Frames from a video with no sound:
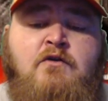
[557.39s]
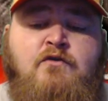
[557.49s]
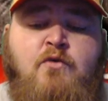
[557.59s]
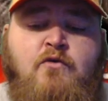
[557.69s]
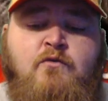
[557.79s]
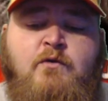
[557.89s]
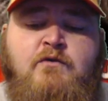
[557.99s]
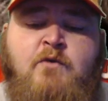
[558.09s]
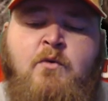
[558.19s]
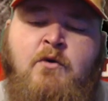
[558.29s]
towards
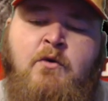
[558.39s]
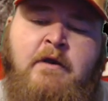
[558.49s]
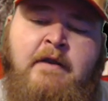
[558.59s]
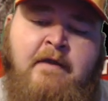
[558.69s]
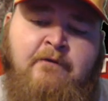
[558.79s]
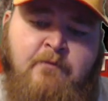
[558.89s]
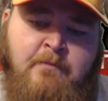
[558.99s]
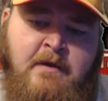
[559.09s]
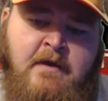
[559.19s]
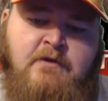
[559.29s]
what's going on, and then
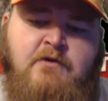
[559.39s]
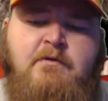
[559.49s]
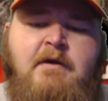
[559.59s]
from then you'd